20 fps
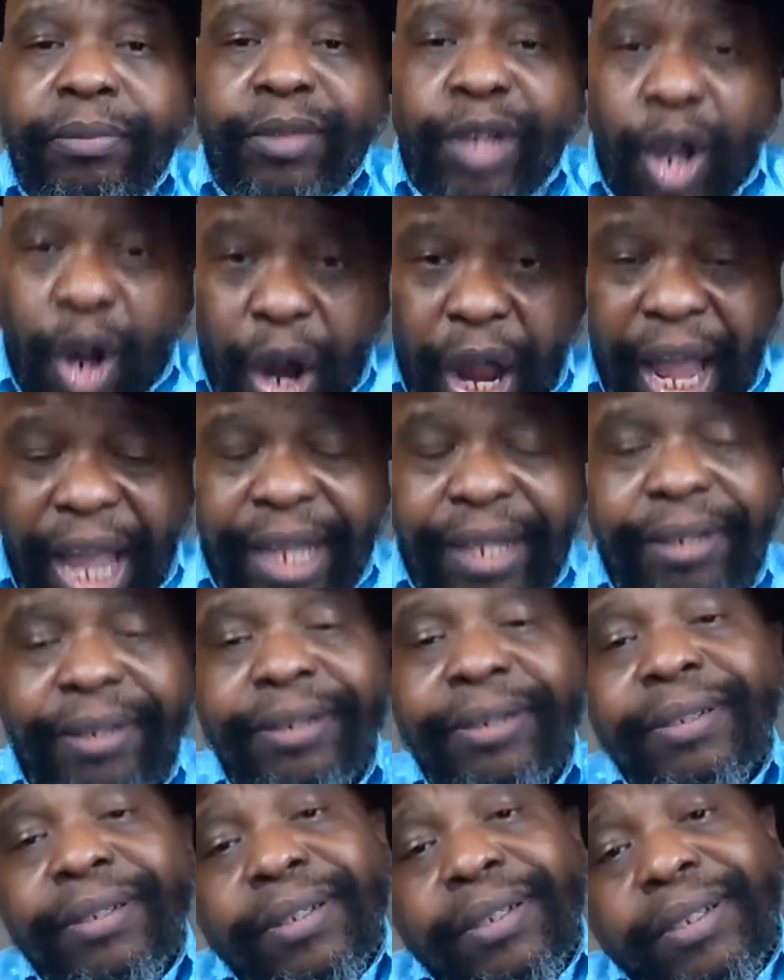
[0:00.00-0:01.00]
All right?
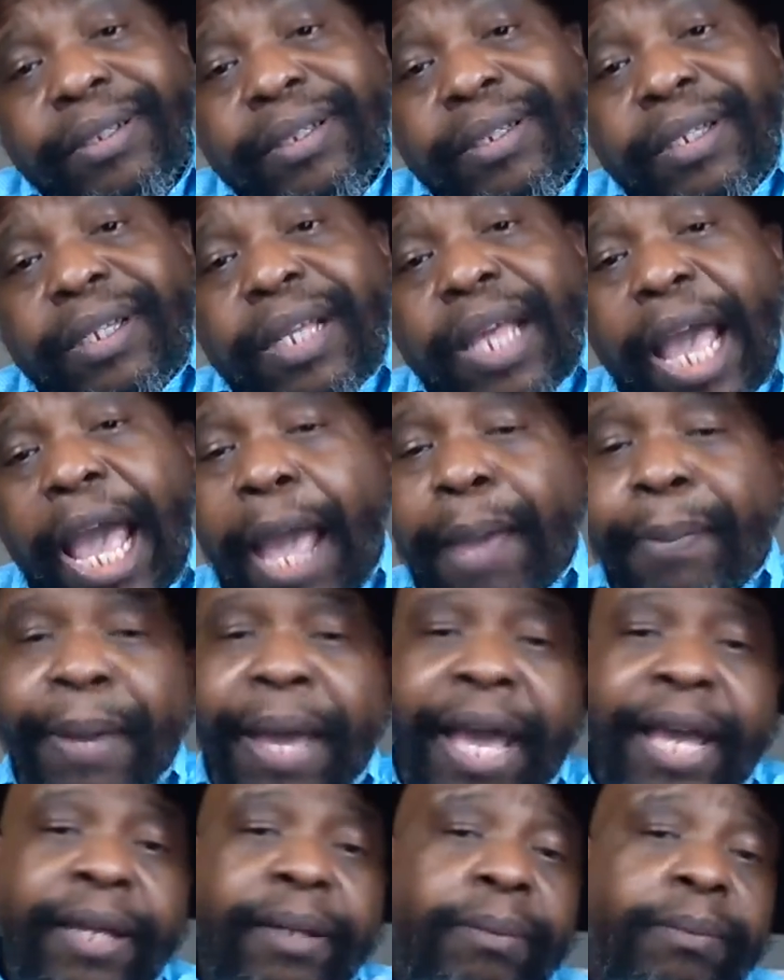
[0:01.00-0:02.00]
Hey,
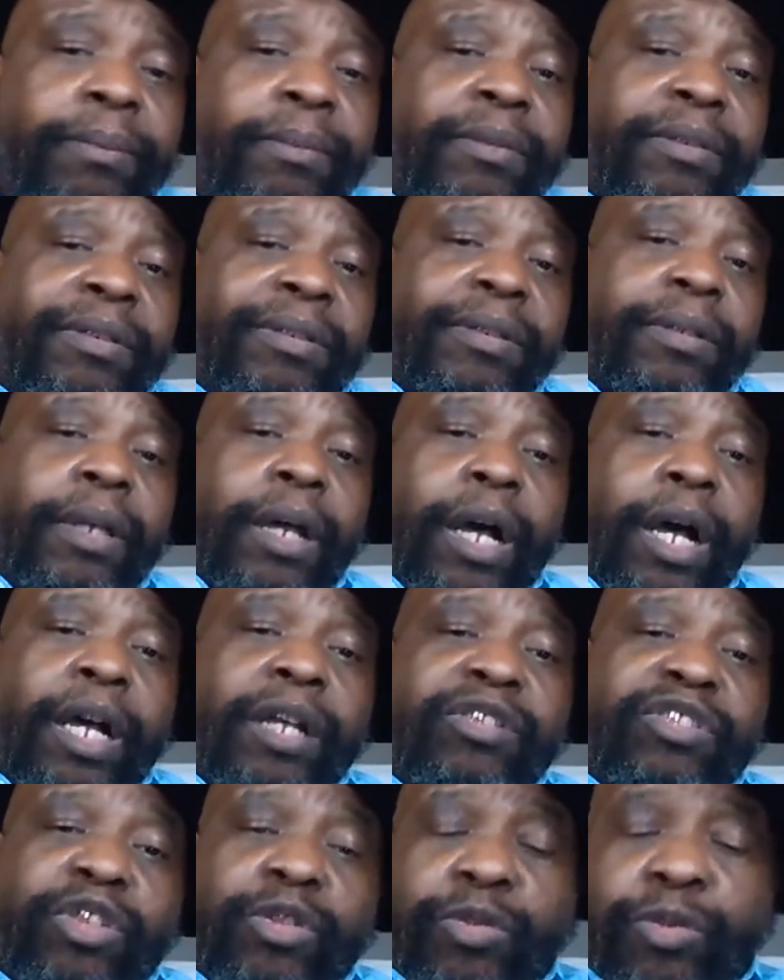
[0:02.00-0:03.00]
man,
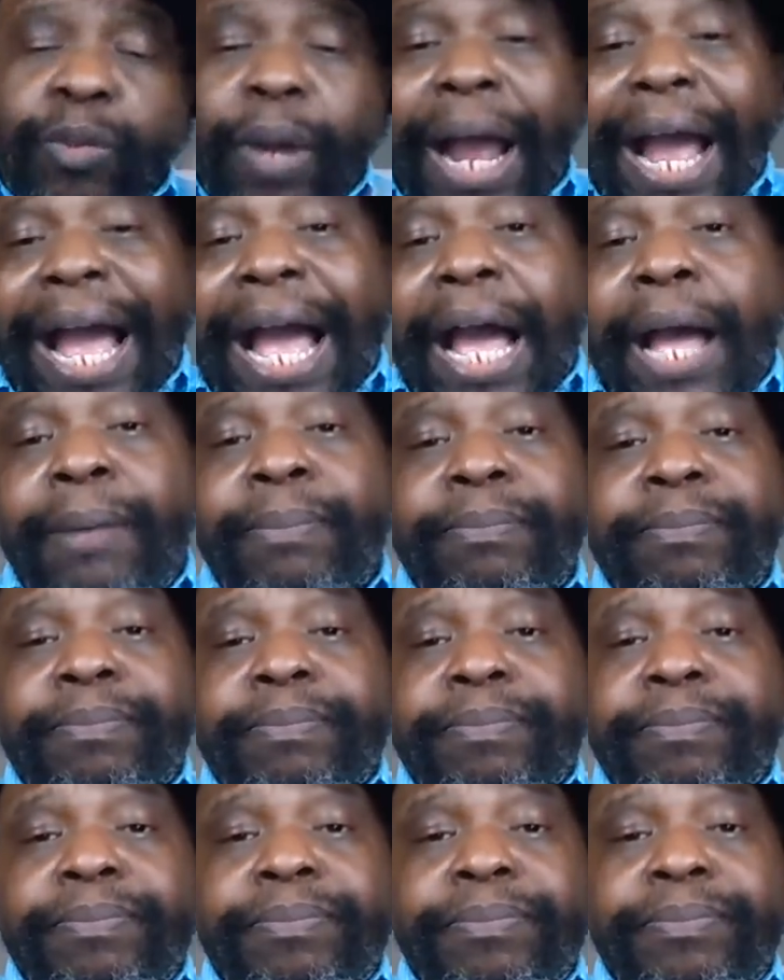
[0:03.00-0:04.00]
subscribe,
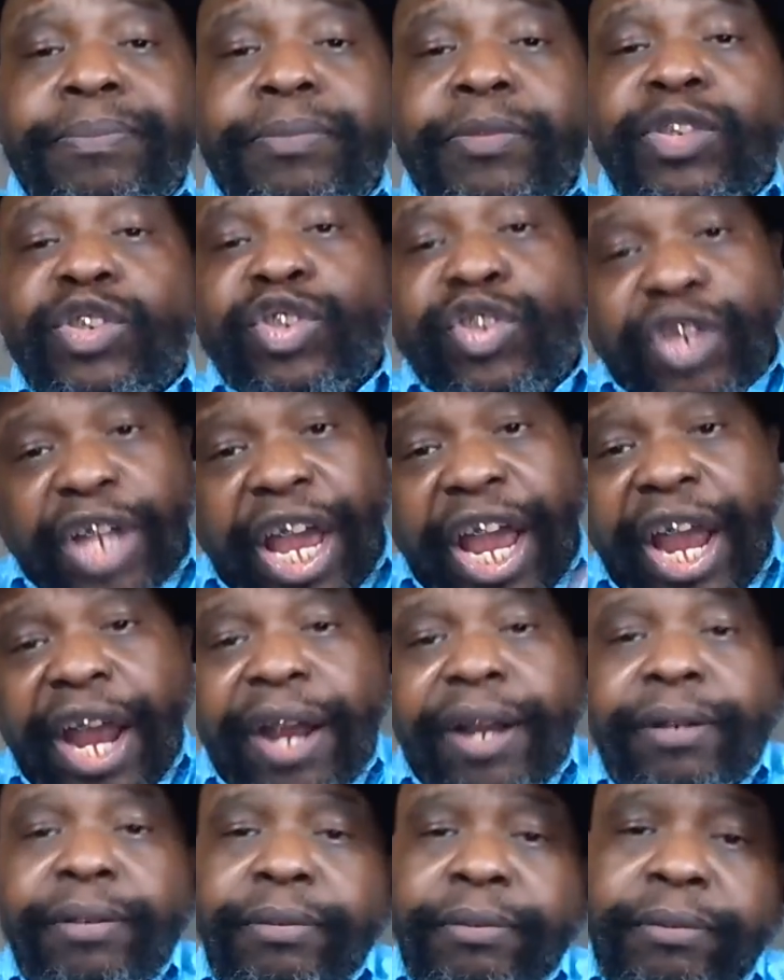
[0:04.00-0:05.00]

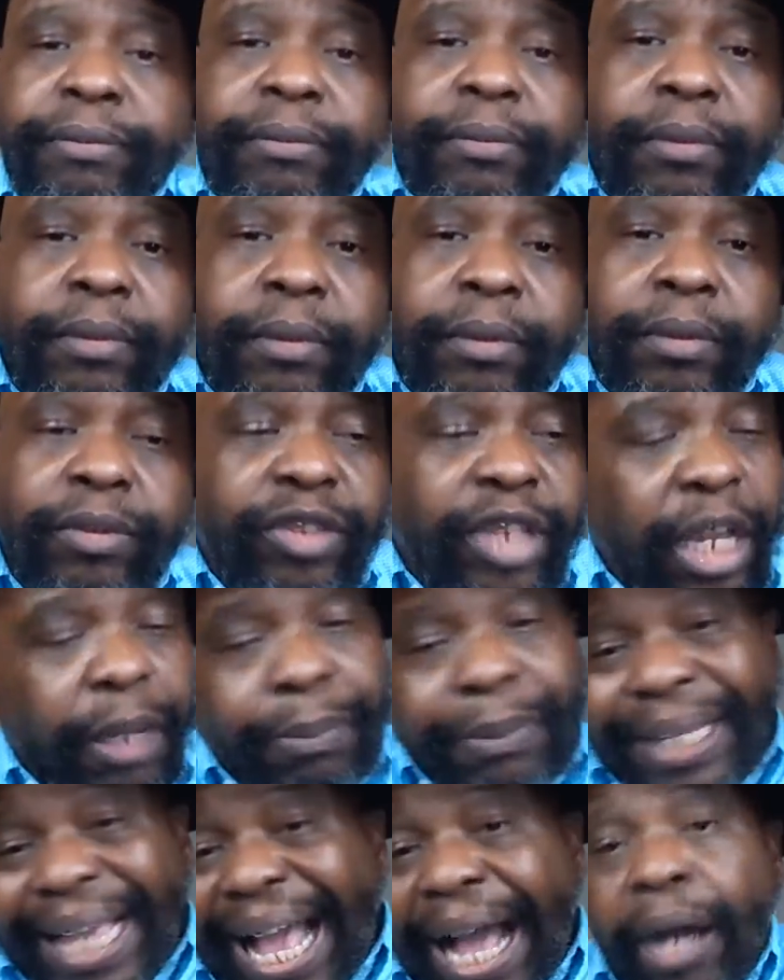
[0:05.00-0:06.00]
share, check
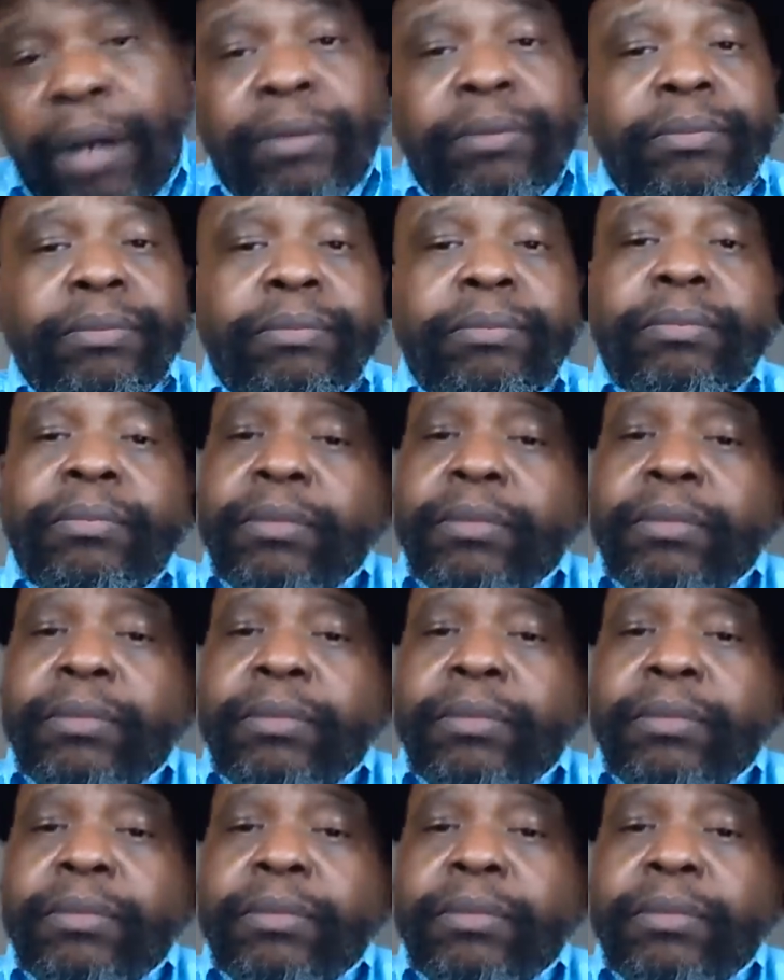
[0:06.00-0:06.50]
me out.